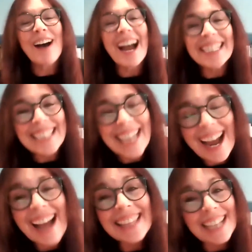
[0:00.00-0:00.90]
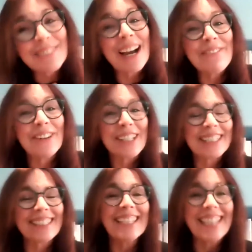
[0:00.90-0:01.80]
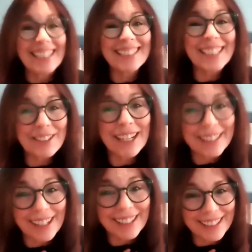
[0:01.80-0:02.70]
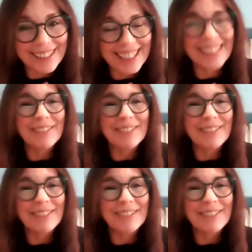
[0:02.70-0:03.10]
Well, that's my fault, because I tend to go on longer than